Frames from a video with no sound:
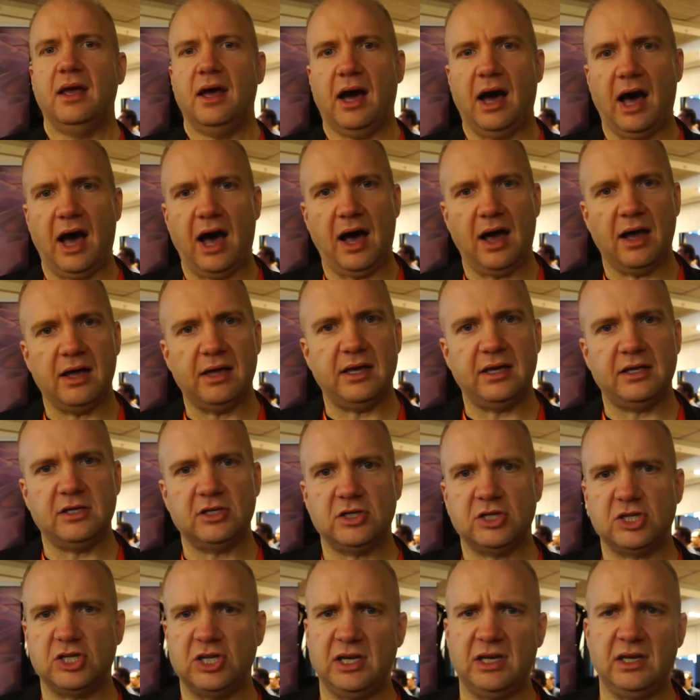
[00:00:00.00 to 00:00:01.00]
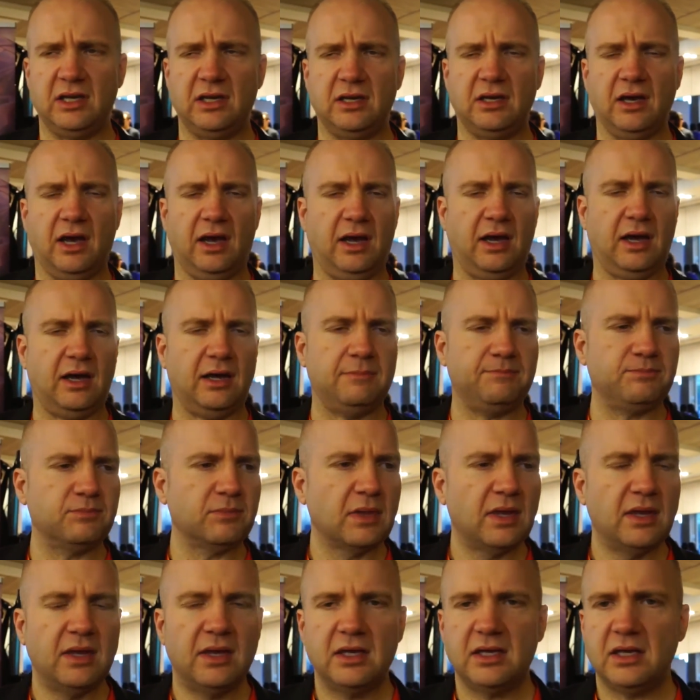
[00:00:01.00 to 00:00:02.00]
Uh, she uh,
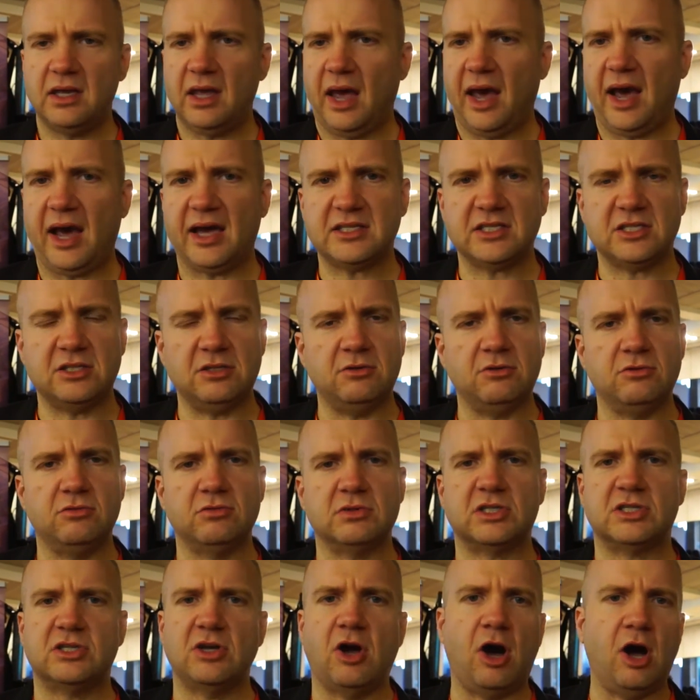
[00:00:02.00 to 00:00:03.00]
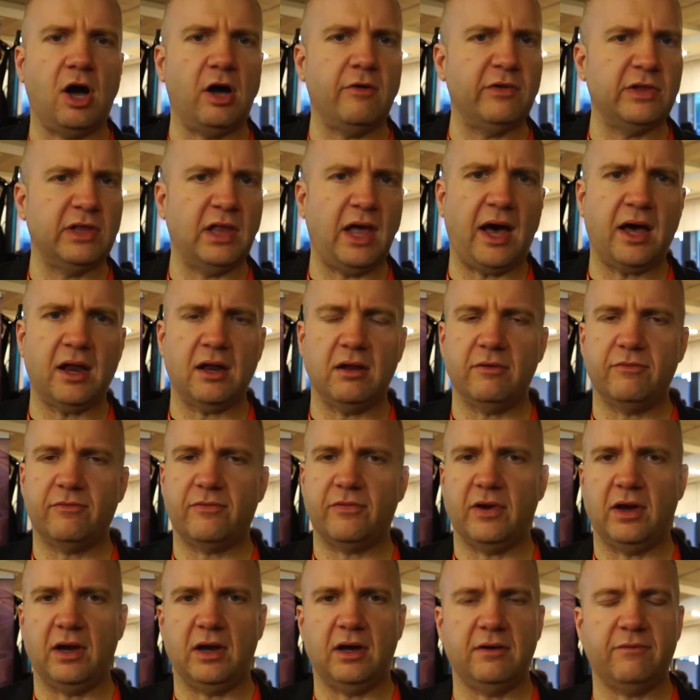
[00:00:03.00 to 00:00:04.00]
has to solve a lot
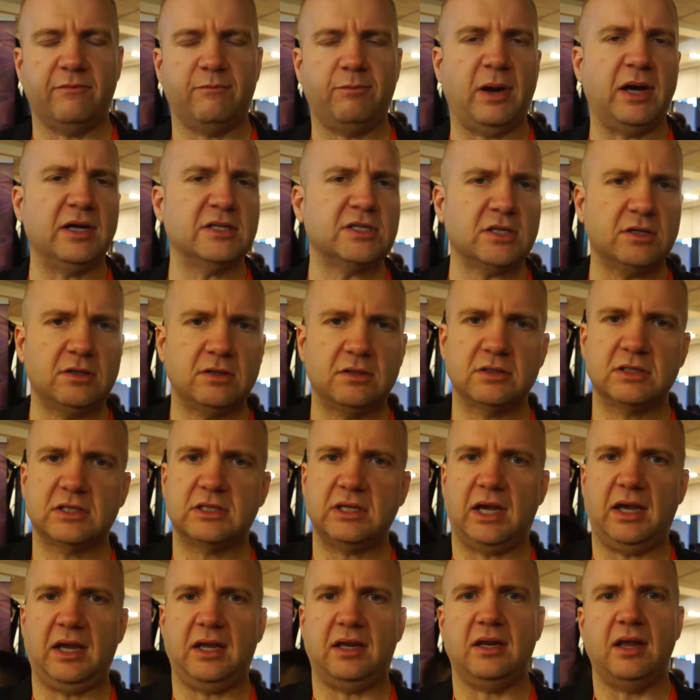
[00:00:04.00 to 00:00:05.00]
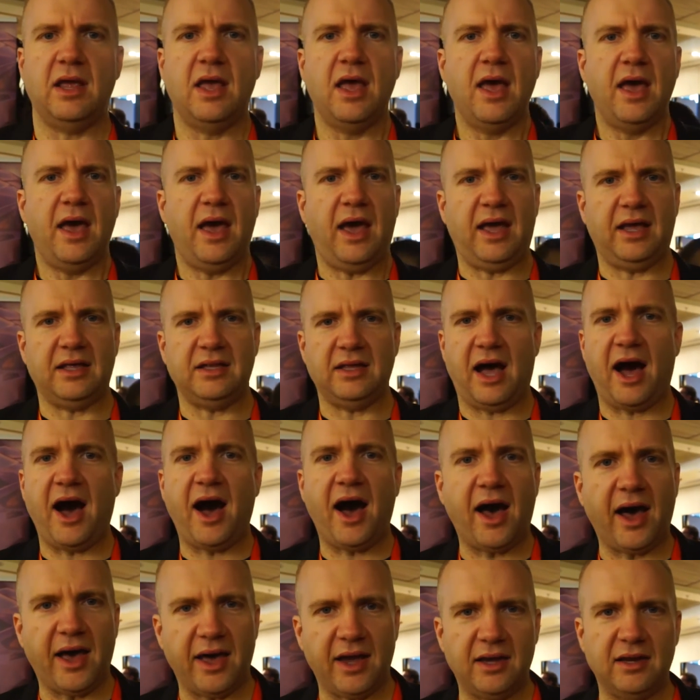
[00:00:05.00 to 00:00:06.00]
of uh, puzzles and, and
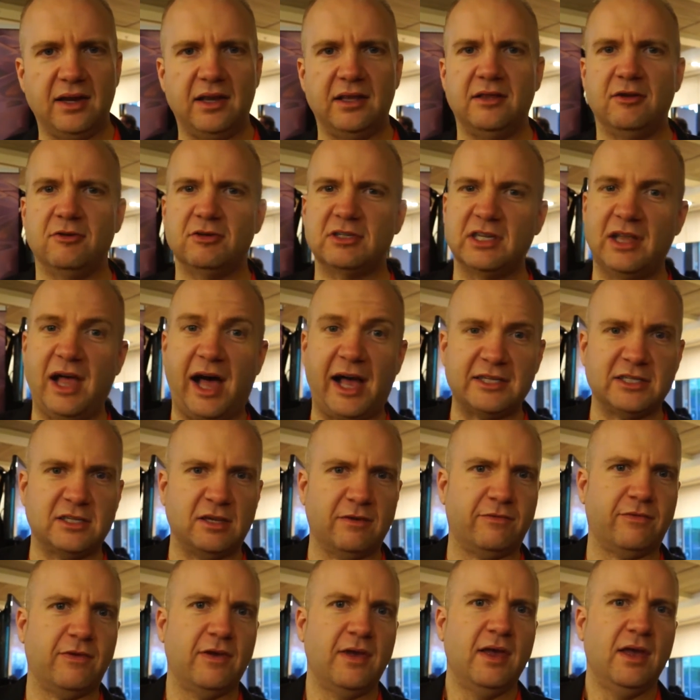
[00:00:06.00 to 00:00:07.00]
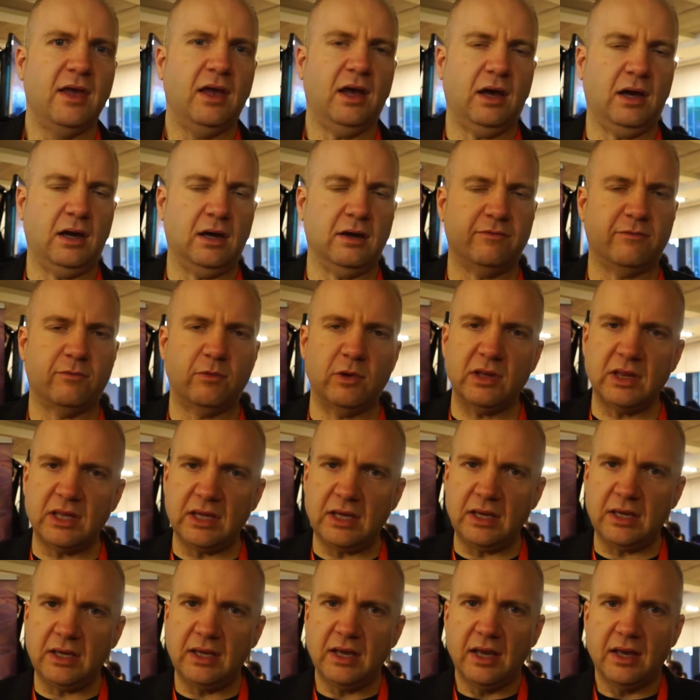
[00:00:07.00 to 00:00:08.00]
hide, and there's lots of
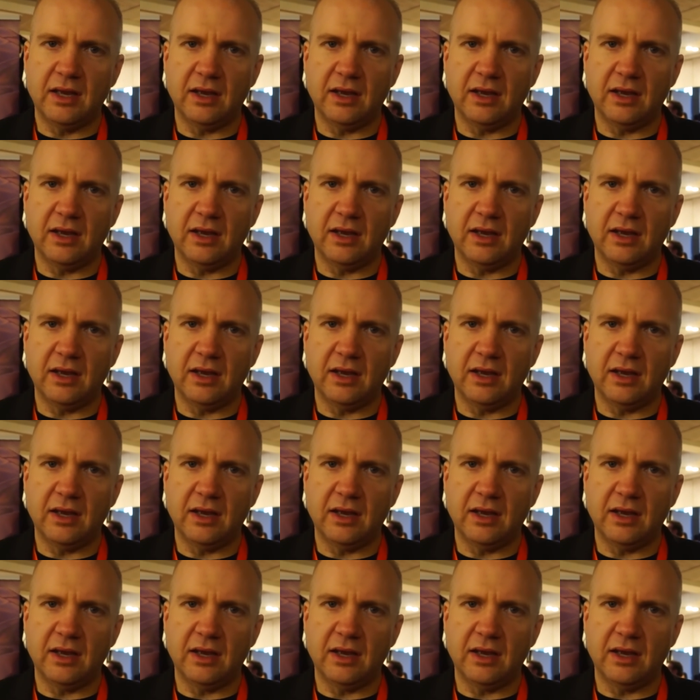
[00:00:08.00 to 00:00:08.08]
really